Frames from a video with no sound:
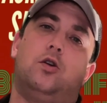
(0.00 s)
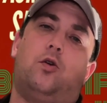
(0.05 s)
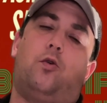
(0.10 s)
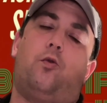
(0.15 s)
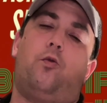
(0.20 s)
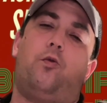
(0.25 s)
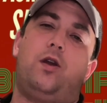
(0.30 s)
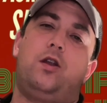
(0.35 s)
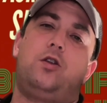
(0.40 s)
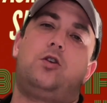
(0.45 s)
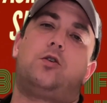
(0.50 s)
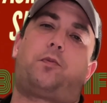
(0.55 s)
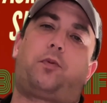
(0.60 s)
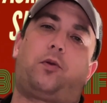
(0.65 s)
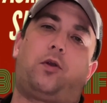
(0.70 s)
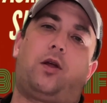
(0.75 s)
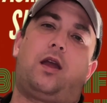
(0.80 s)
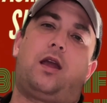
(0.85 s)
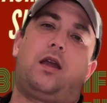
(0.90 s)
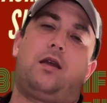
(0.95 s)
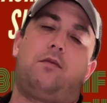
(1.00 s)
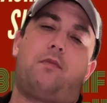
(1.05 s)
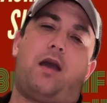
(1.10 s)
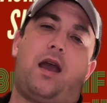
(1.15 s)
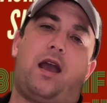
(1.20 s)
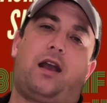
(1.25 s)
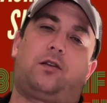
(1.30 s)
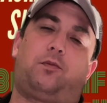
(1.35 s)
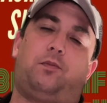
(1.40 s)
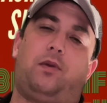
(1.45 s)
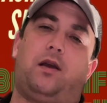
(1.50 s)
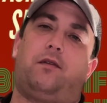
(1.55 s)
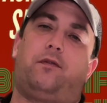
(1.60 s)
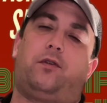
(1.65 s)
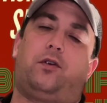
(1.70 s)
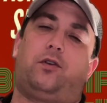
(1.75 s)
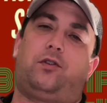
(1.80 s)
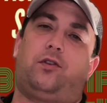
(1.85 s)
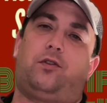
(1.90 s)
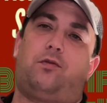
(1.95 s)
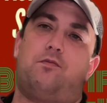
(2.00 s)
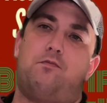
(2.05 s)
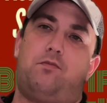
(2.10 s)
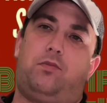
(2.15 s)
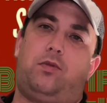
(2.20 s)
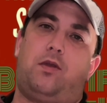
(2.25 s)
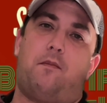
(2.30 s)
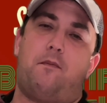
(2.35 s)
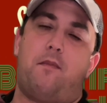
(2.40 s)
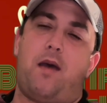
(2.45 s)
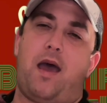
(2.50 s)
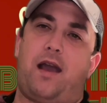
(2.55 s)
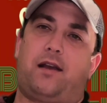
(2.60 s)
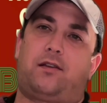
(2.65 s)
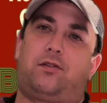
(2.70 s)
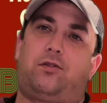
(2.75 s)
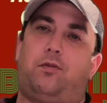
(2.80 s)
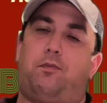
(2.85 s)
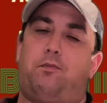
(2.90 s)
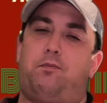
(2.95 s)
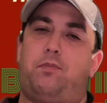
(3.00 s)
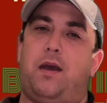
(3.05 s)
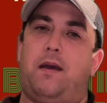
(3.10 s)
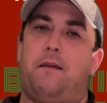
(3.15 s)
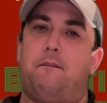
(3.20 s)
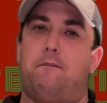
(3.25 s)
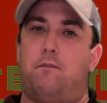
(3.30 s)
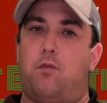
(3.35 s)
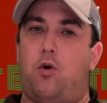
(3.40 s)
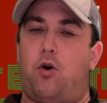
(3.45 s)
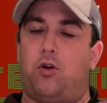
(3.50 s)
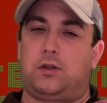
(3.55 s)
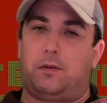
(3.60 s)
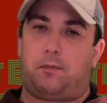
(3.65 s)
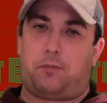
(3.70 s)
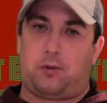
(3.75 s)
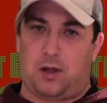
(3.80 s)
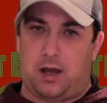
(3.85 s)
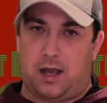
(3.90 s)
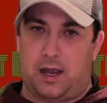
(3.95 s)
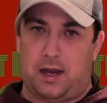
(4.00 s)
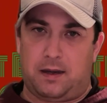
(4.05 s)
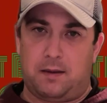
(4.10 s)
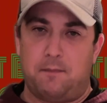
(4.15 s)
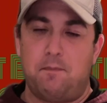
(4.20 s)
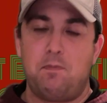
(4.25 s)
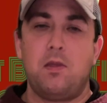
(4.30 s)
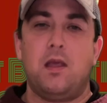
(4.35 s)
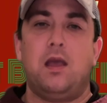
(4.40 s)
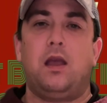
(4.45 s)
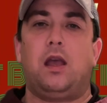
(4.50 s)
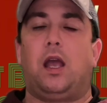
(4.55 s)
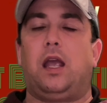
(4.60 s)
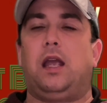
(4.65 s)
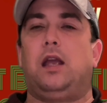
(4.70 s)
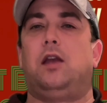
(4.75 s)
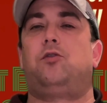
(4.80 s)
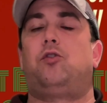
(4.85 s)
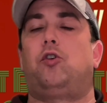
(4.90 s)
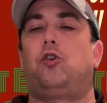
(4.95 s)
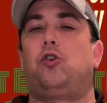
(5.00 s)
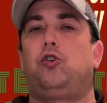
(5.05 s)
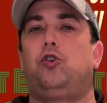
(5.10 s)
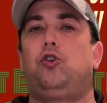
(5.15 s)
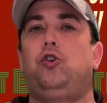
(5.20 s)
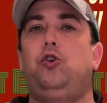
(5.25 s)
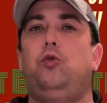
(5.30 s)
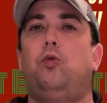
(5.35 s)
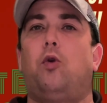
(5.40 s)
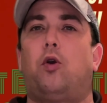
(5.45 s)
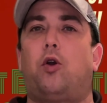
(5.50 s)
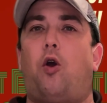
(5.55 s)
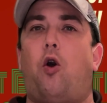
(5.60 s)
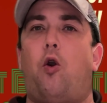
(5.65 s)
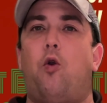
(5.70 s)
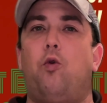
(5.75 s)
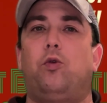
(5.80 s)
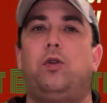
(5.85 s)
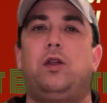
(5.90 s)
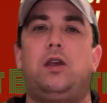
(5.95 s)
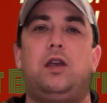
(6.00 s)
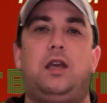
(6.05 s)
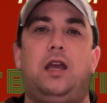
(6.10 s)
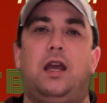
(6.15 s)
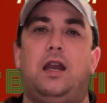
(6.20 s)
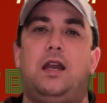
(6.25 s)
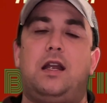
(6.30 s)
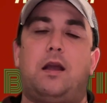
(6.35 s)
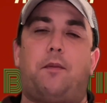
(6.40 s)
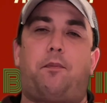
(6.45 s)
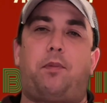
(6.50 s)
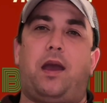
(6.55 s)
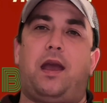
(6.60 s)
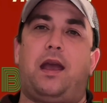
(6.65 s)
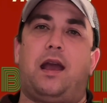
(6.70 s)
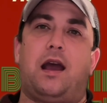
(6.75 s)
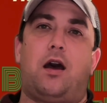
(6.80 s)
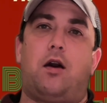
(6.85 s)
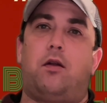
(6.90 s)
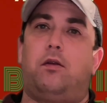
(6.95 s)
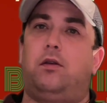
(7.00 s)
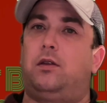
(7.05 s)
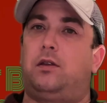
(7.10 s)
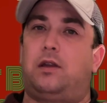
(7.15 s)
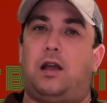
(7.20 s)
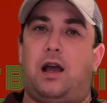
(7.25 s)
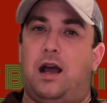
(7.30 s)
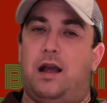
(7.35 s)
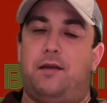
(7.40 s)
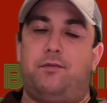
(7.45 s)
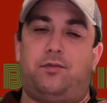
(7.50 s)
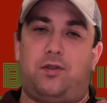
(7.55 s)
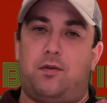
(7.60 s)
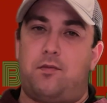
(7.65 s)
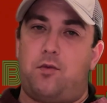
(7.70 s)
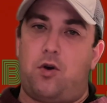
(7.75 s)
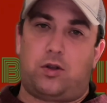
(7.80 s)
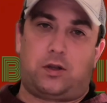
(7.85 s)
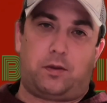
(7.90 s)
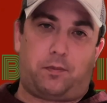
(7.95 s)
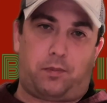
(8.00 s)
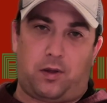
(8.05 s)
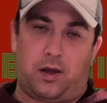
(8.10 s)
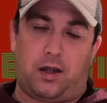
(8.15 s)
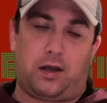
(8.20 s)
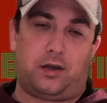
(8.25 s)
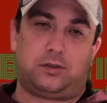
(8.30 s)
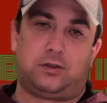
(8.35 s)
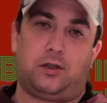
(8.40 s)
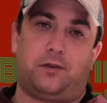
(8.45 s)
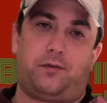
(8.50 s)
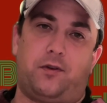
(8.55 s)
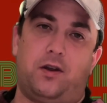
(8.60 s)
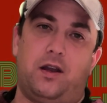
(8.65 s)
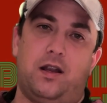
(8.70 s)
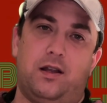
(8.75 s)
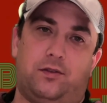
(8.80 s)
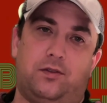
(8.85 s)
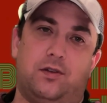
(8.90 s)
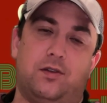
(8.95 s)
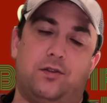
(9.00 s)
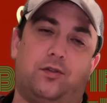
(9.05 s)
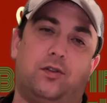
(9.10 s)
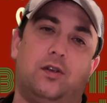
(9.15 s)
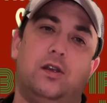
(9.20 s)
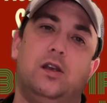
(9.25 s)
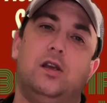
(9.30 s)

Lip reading: when you're playing max bet versus the max bet multiplied, is you are only getting a payout times the multiplier. So for instance,